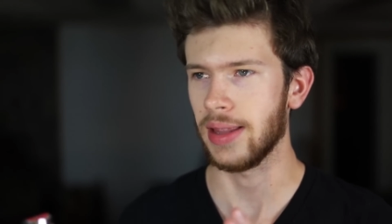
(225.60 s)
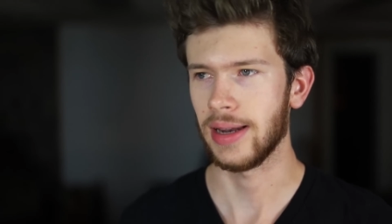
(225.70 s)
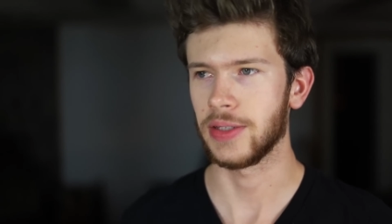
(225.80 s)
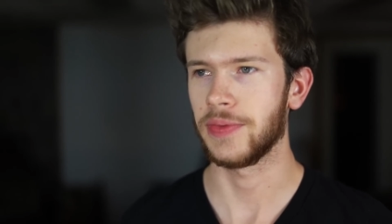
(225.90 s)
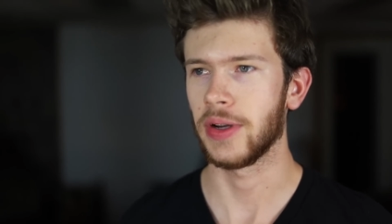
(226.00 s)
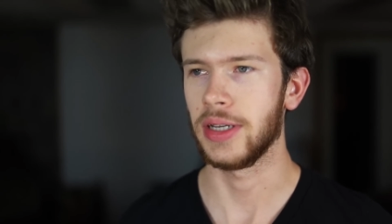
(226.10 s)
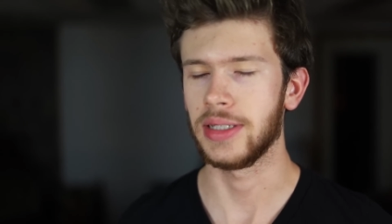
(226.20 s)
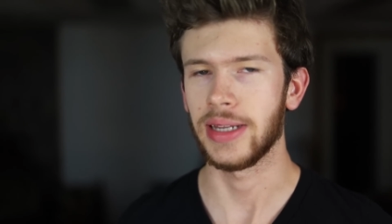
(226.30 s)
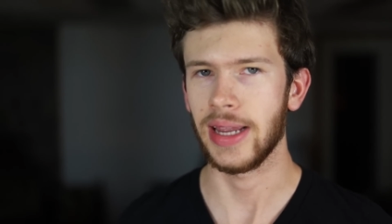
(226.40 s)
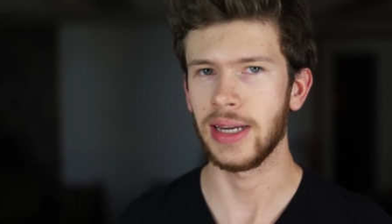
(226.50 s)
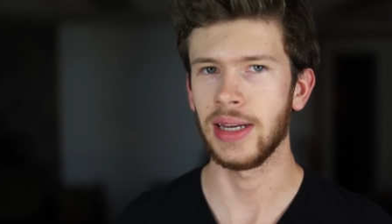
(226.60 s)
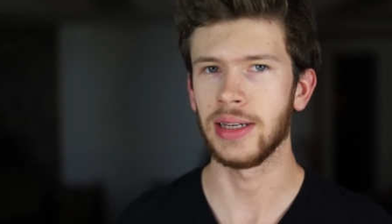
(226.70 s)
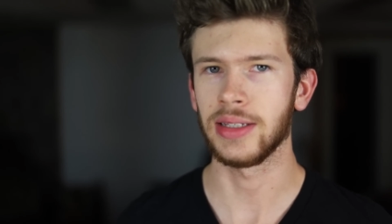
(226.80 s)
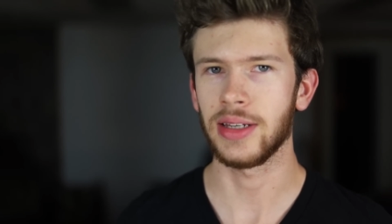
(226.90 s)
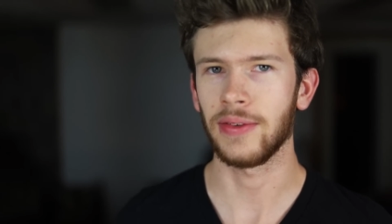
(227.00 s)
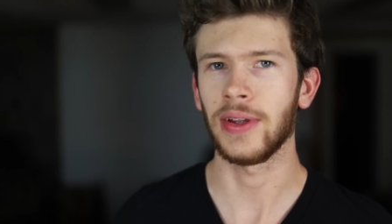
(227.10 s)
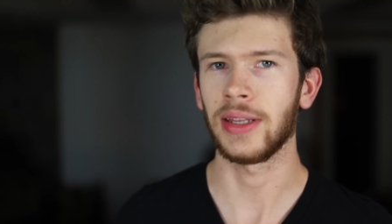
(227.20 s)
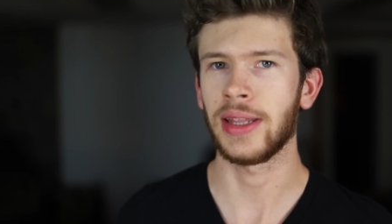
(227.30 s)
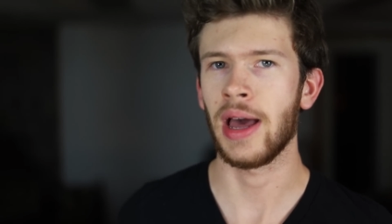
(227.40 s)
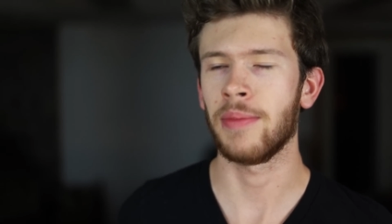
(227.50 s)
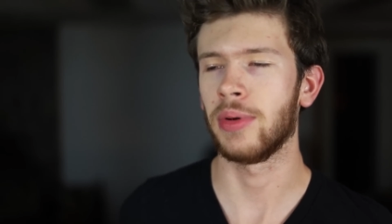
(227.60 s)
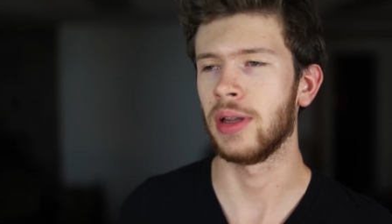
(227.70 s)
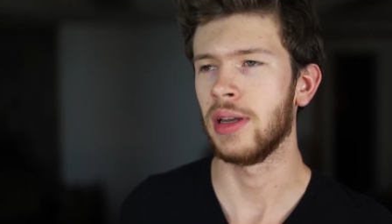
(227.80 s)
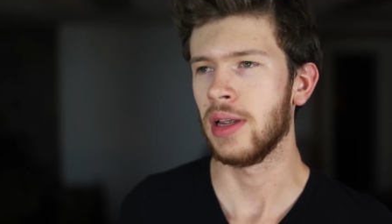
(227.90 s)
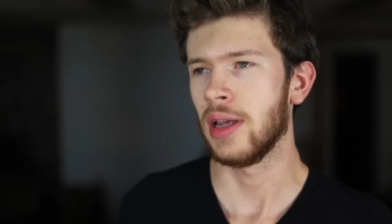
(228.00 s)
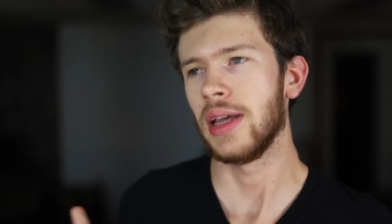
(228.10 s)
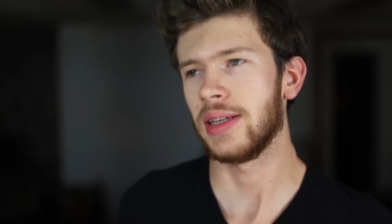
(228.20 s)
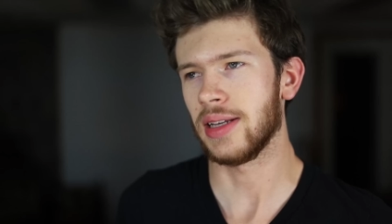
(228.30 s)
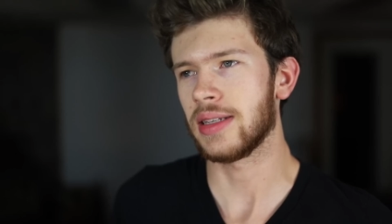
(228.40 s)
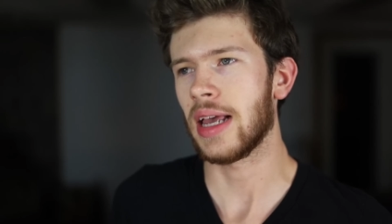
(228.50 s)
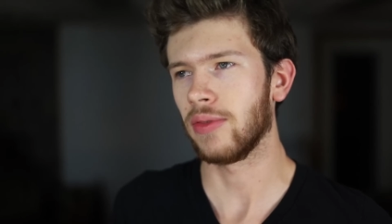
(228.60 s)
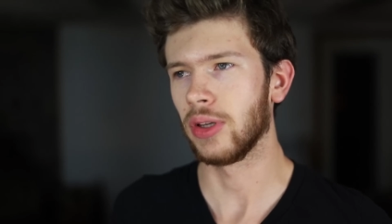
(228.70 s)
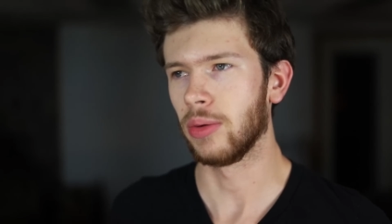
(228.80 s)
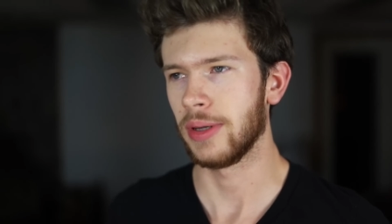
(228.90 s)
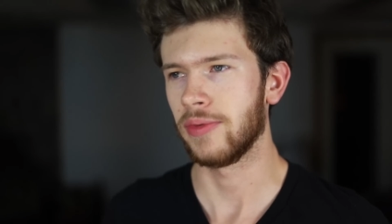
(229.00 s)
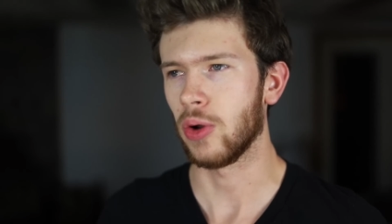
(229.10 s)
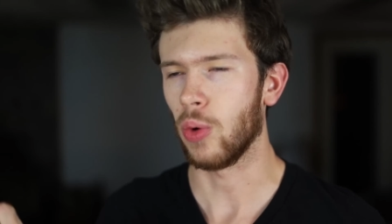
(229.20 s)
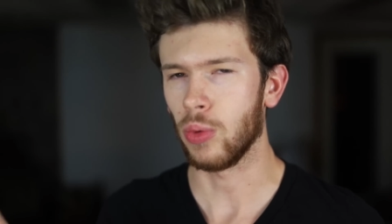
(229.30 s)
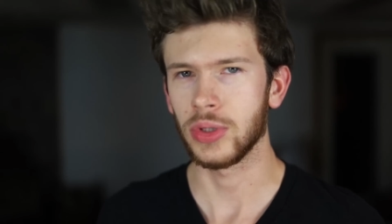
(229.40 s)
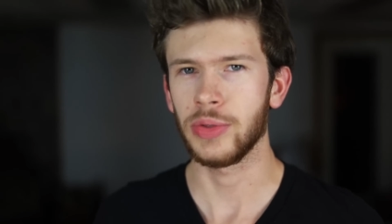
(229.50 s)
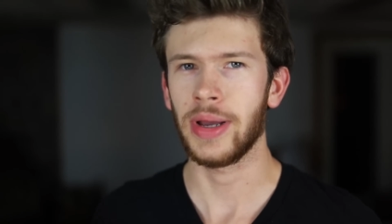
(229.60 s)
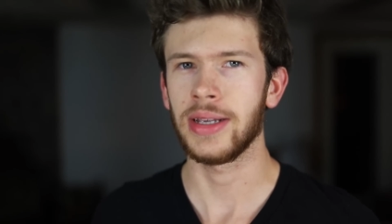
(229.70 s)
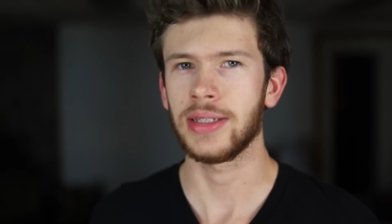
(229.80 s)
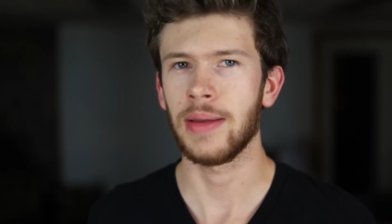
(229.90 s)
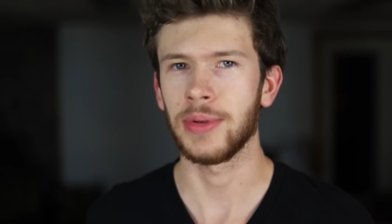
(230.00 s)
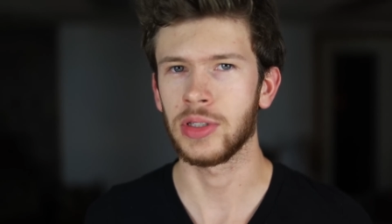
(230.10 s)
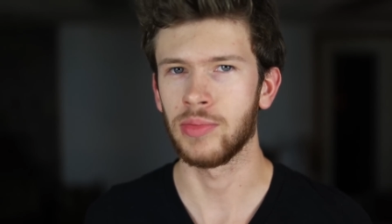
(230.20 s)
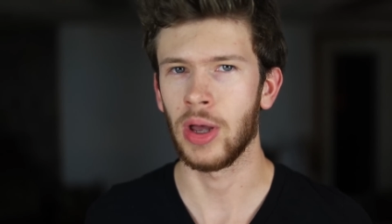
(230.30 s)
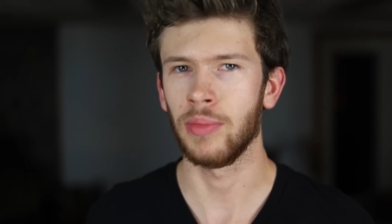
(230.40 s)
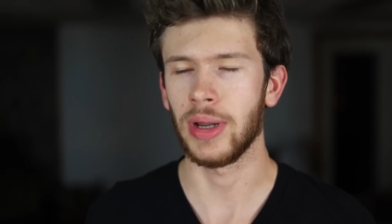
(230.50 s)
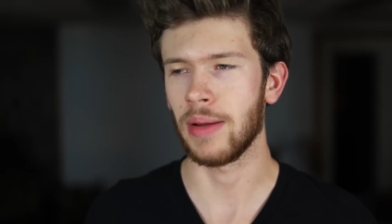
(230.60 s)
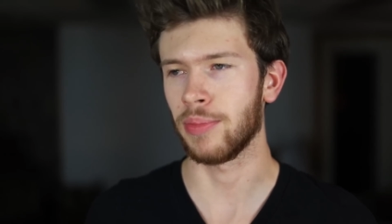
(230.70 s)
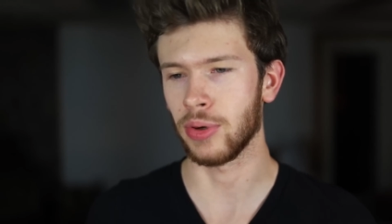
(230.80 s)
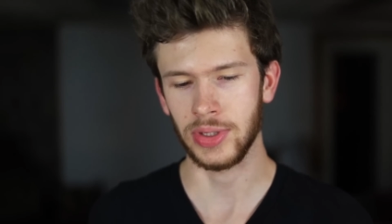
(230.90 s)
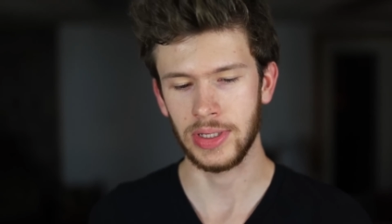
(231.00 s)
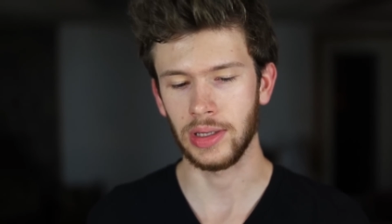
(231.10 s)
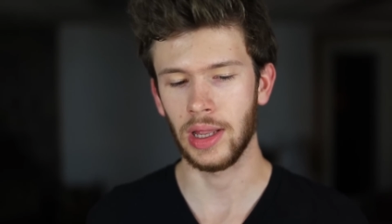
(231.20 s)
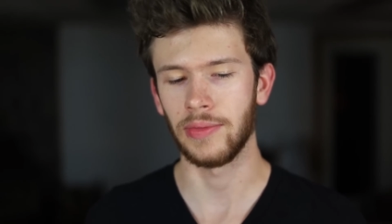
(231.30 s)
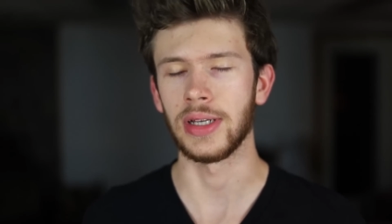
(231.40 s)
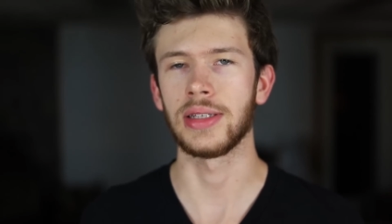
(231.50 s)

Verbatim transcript: that it's very dated and stuff like that, but it does have a little bit of an Old Spice type of smell, but I personally love it.